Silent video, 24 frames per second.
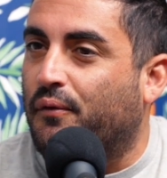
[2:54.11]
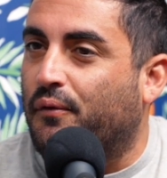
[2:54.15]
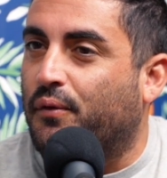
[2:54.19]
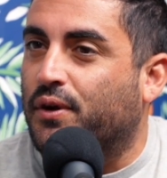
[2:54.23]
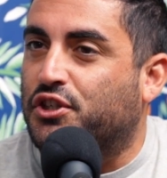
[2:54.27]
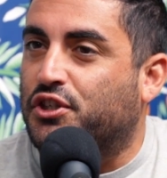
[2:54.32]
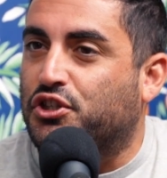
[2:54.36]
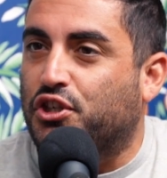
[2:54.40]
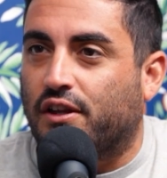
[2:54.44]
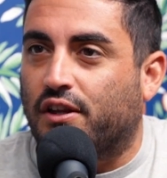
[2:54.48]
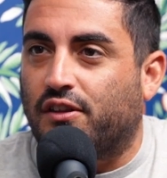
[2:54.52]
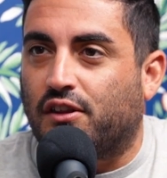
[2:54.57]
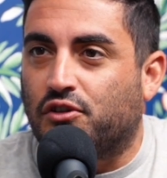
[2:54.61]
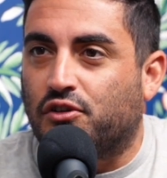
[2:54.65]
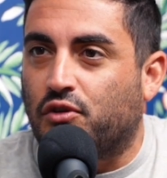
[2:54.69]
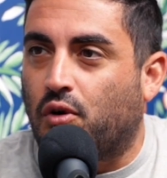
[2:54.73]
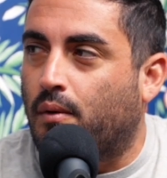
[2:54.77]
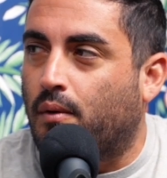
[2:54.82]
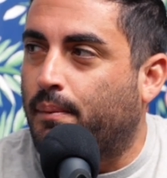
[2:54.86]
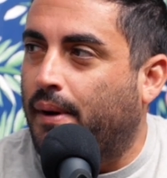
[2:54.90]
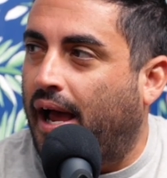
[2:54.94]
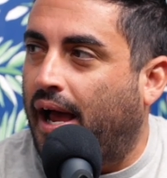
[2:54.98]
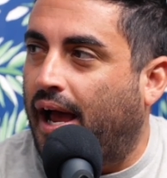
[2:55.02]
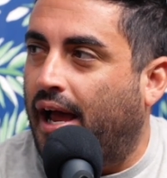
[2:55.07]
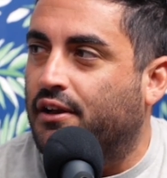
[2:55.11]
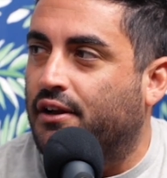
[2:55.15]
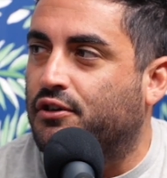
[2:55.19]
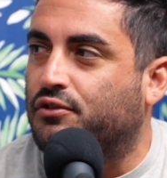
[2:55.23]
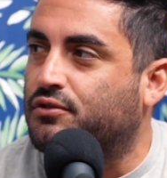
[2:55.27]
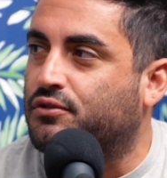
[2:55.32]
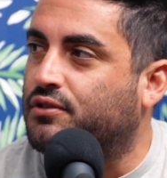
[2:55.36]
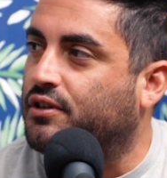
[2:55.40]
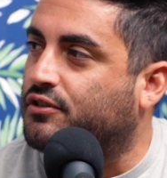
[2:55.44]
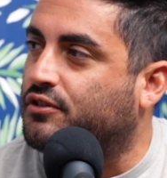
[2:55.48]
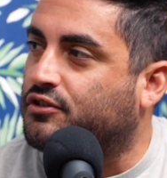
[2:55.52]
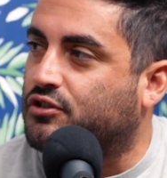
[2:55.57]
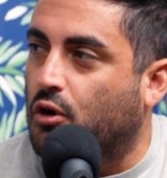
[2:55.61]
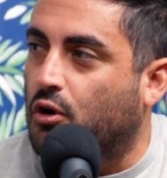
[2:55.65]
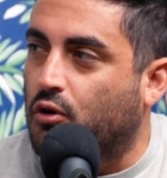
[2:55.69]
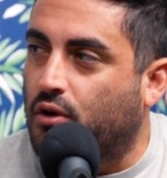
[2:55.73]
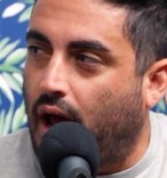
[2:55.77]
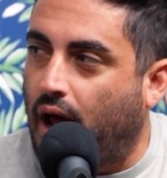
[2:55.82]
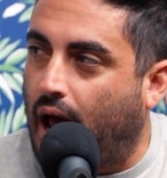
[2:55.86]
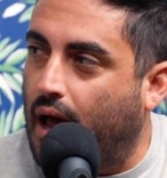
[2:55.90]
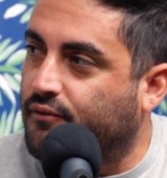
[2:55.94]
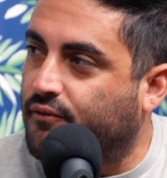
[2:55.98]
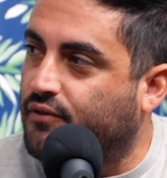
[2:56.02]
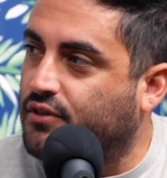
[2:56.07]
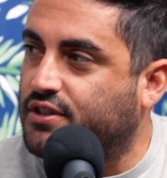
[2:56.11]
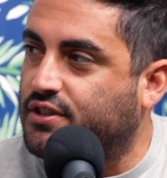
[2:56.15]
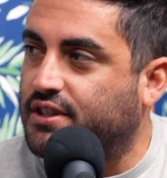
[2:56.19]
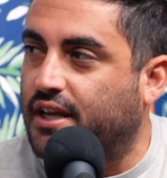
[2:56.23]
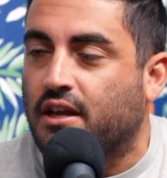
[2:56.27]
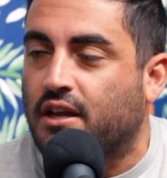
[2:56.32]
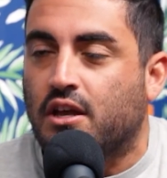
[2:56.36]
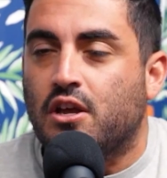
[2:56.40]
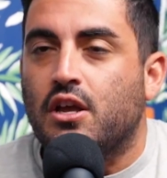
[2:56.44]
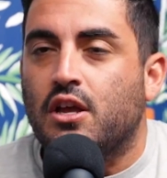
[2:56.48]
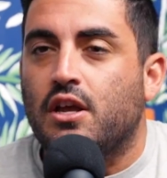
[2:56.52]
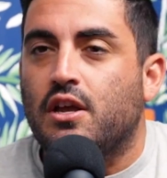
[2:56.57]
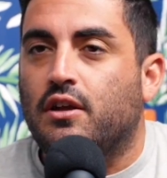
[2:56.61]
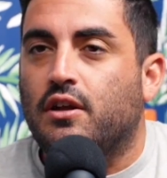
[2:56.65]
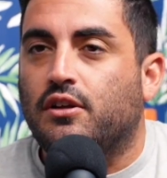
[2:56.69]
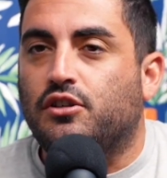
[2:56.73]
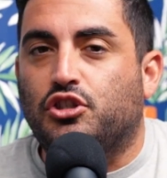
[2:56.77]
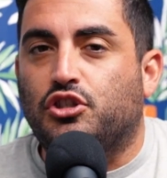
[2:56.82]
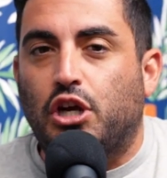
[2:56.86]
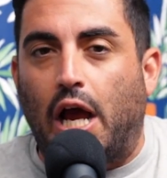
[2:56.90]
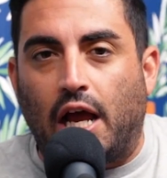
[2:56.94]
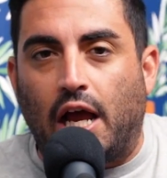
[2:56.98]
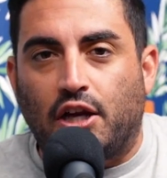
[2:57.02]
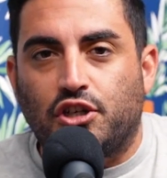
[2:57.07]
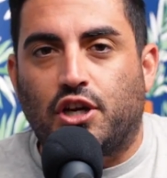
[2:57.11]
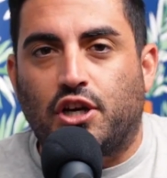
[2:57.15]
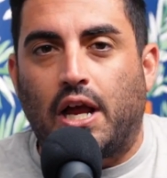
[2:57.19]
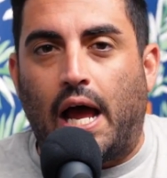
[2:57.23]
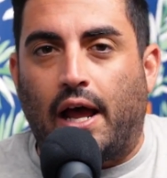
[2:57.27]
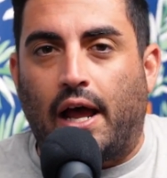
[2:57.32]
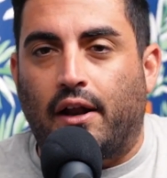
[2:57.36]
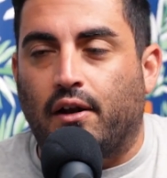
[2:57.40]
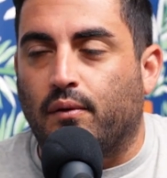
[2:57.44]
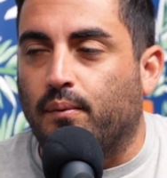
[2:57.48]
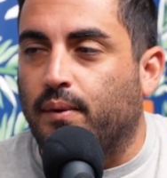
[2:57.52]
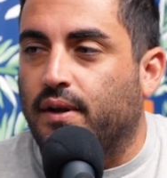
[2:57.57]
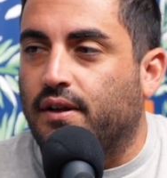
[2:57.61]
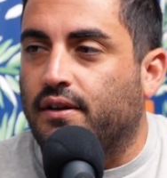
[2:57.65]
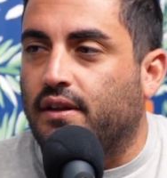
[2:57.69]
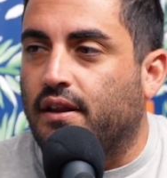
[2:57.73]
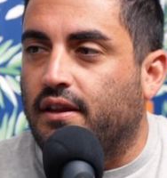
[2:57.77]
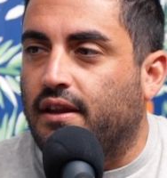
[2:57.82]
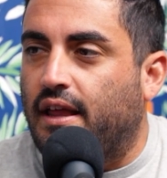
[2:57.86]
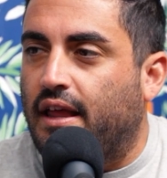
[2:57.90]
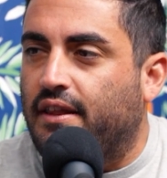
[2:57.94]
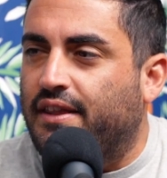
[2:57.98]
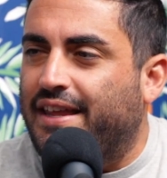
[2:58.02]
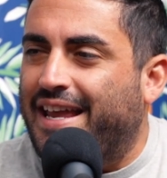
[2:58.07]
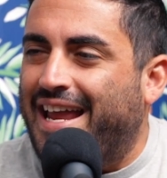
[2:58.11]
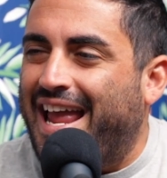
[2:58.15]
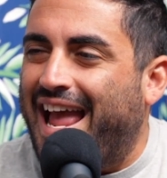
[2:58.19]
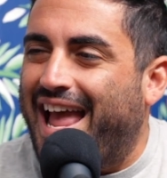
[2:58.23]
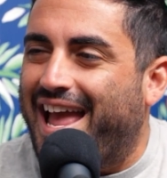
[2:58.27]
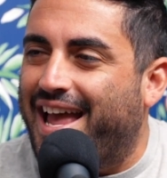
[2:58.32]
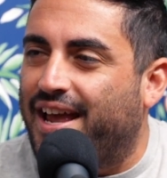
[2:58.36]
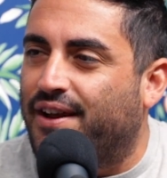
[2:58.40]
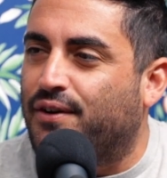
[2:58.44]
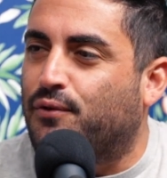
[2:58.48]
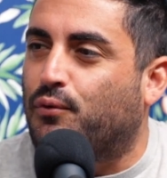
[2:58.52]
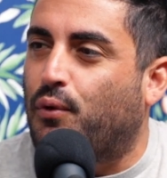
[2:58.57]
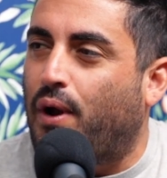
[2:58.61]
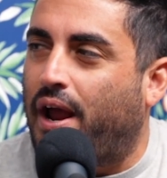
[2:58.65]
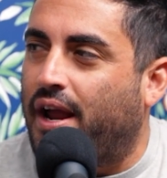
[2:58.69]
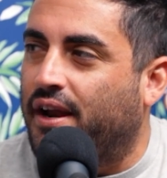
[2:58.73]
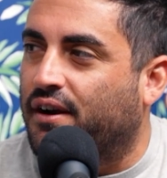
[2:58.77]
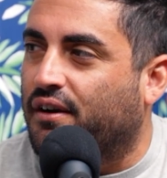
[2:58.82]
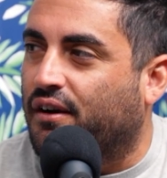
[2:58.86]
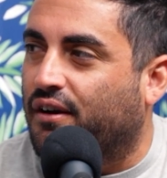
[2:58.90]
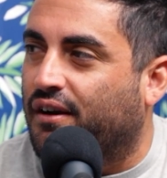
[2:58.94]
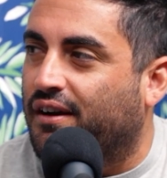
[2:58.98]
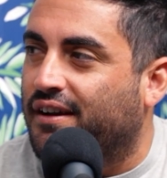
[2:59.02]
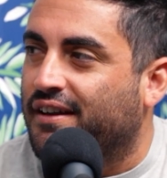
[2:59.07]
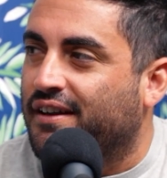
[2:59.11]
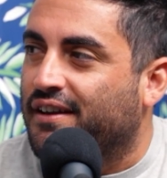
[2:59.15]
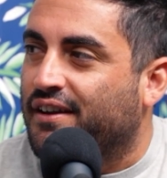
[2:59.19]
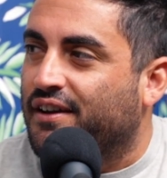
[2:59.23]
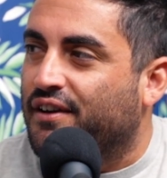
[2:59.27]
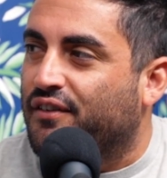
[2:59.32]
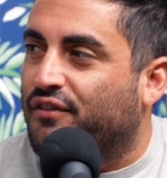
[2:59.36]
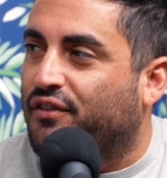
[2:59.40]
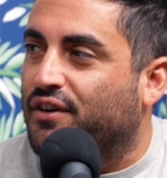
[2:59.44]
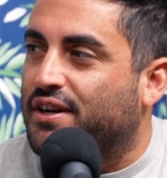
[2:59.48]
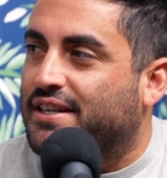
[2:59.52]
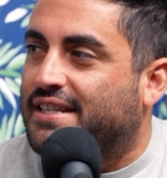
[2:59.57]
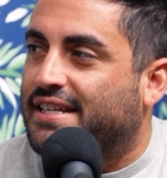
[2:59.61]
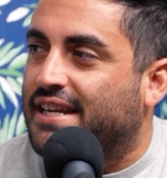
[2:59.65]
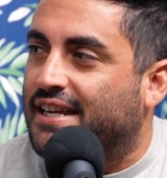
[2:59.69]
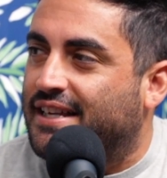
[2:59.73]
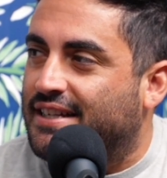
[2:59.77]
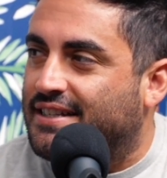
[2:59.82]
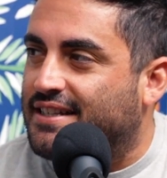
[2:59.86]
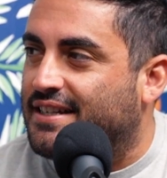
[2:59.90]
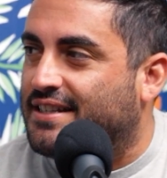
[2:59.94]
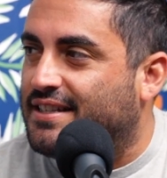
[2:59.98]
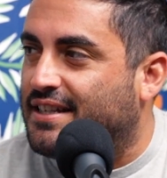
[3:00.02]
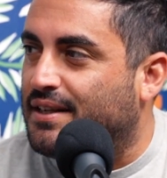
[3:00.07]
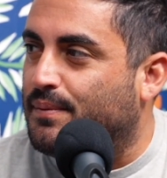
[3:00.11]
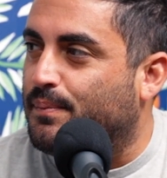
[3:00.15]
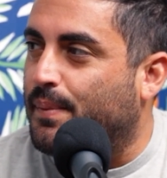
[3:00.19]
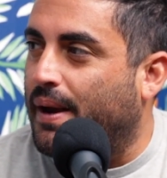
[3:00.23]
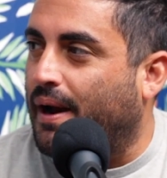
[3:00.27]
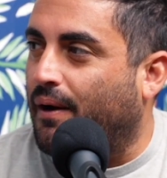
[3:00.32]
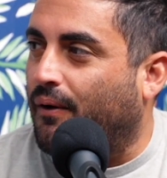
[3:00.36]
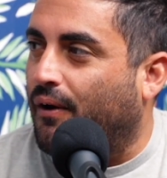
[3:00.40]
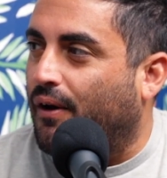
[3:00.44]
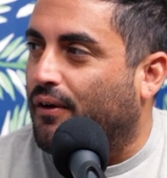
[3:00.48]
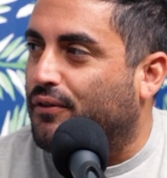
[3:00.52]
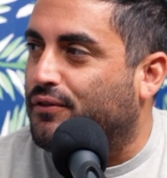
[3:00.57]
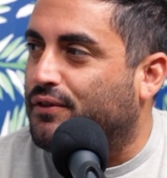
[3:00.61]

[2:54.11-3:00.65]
We shut the door behind you. There's no conversation. Josh Gondelman, the head writer for Jesus and Marrow.